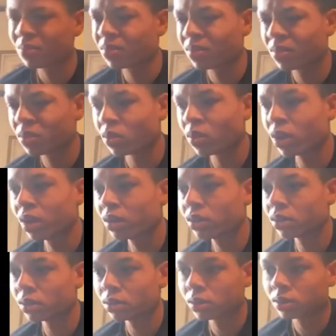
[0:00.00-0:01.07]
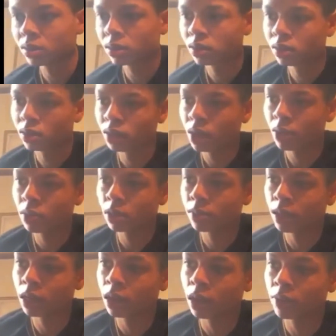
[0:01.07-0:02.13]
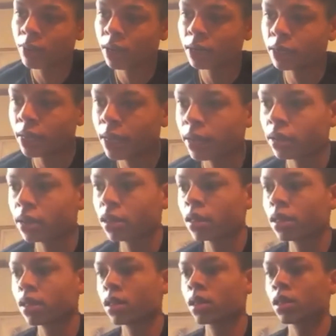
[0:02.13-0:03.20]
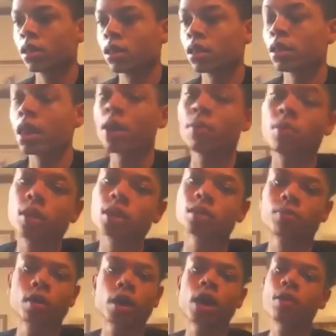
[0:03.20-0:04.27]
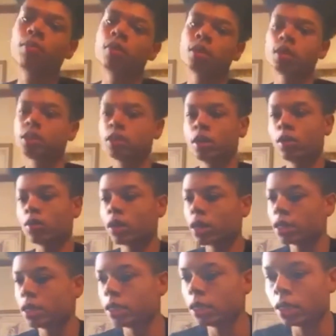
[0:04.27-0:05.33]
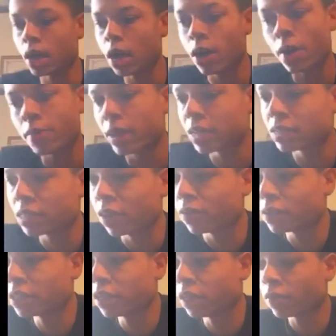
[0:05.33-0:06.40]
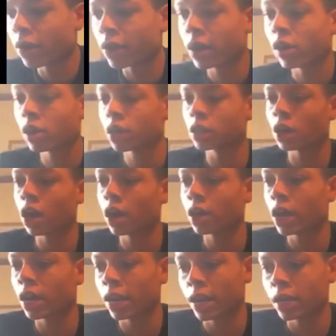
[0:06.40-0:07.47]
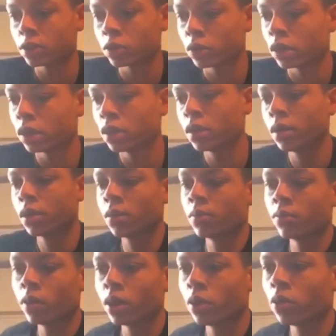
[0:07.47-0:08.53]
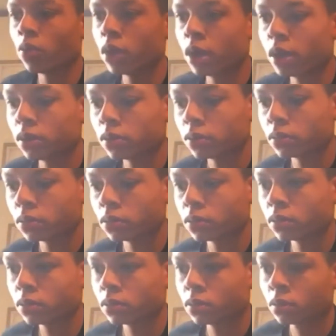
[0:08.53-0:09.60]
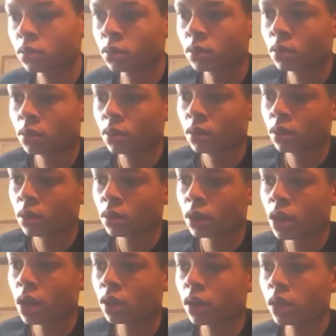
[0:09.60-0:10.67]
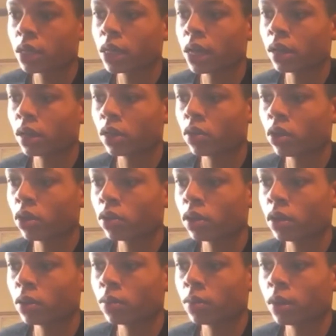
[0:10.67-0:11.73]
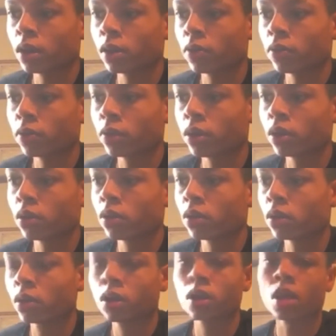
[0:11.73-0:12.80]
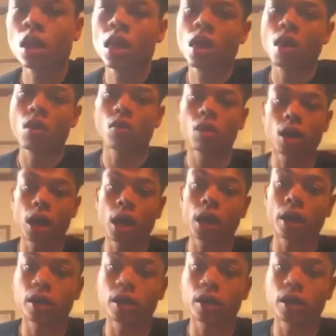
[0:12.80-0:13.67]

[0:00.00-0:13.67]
What? Y'all boy better get off my dick. Y'all boys so lucky that I'm not 17 right now, because all y'all last what? Boy, what? Y'all lucky y'all done grown up, bro. For real. Oh, God.